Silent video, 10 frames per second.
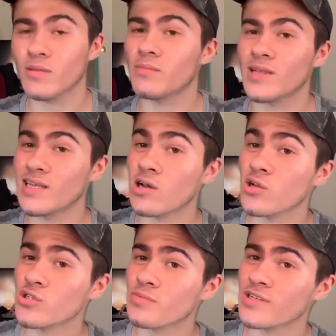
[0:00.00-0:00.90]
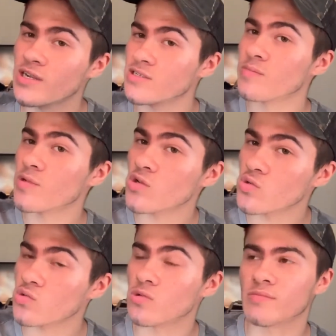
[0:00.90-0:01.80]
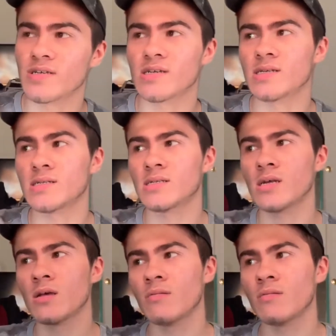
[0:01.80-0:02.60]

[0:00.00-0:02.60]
But it also pertains to middle school because